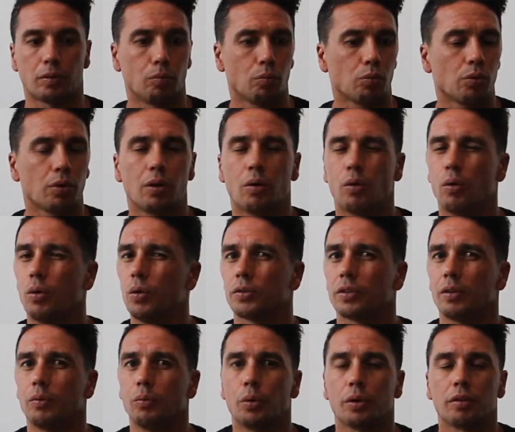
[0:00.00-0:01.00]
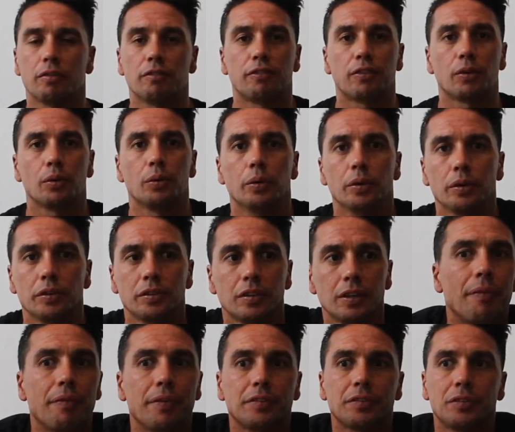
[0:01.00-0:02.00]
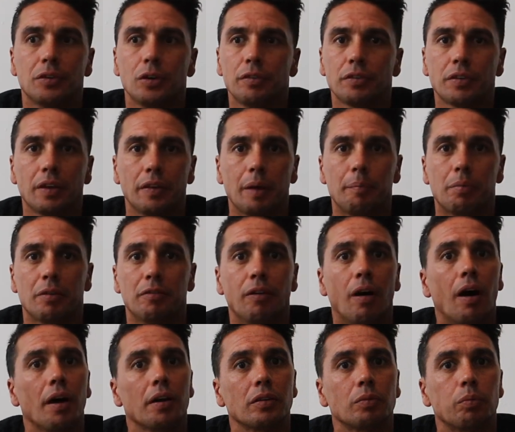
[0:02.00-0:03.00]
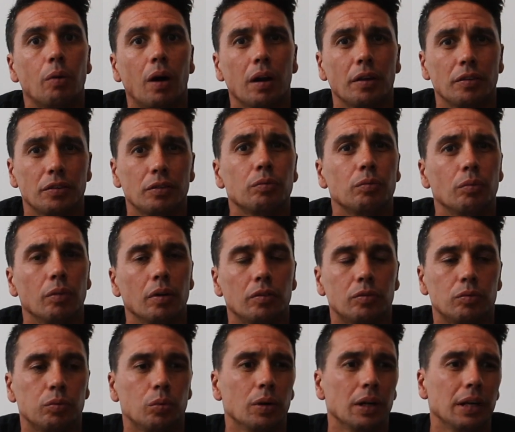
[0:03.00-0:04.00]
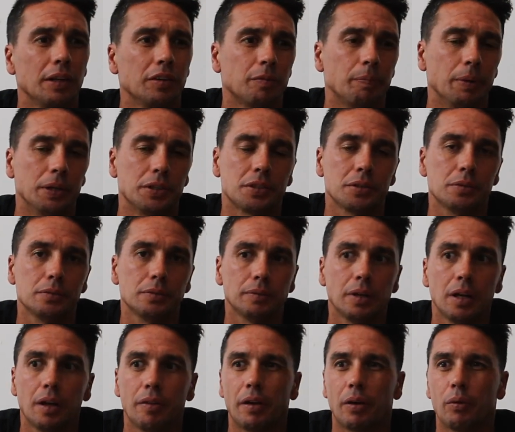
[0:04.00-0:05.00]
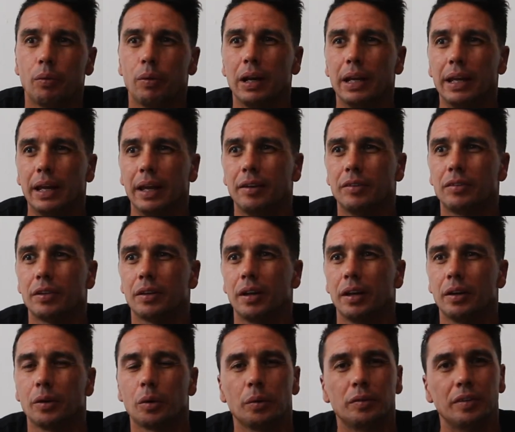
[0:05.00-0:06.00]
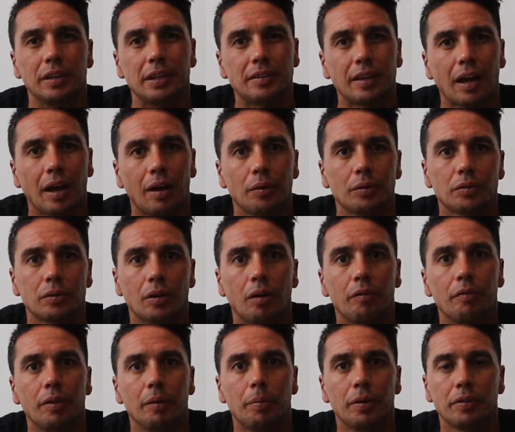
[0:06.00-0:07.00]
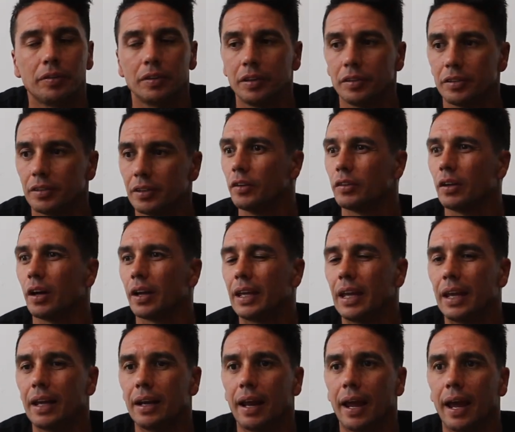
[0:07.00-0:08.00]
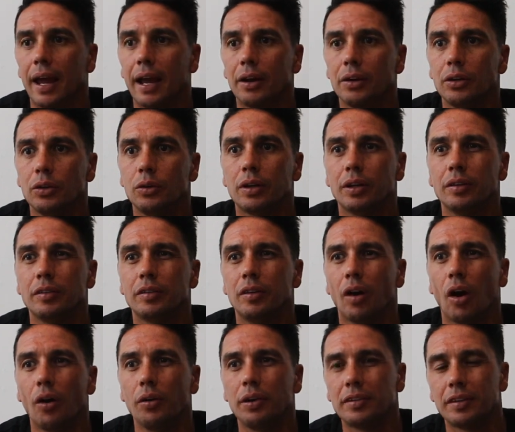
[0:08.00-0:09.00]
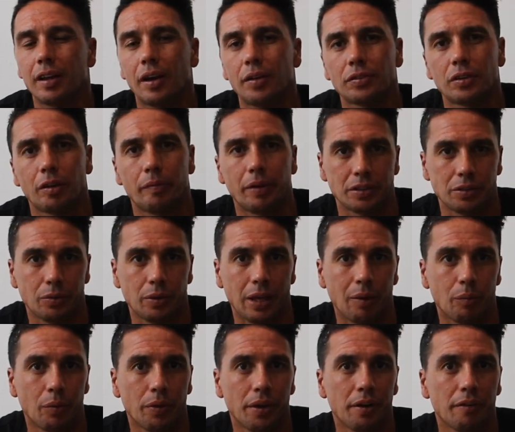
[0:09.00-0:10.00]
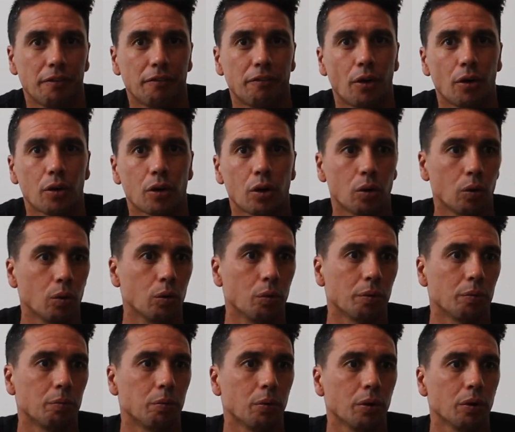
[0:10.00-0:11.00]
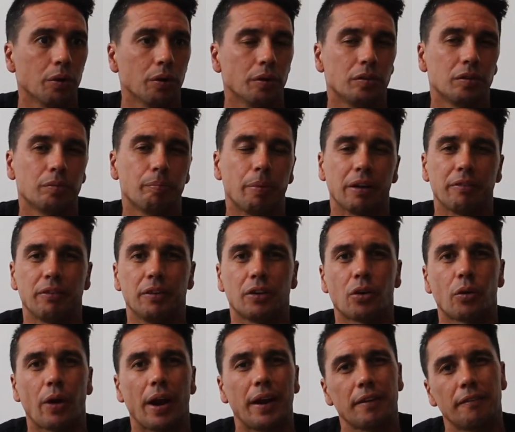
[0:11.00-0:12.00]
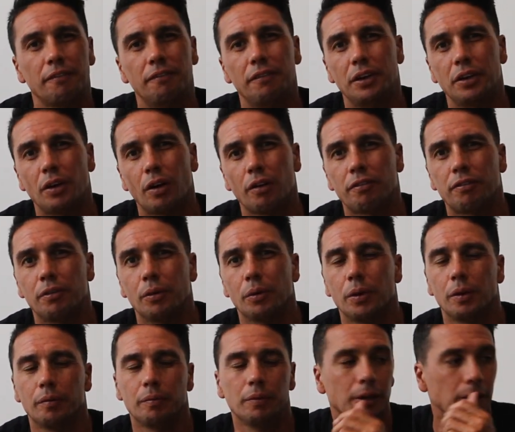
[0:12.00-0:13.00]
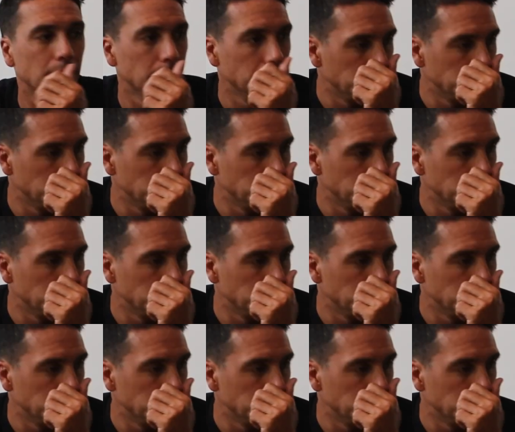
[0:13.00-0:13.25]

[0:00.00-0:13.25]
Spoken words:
some real awesome wooden floors. The service that they provide as well is really special. They're really into the little details of their business. So again, you can only tell so much of that within a photo or with words, but if you're creating a video for them,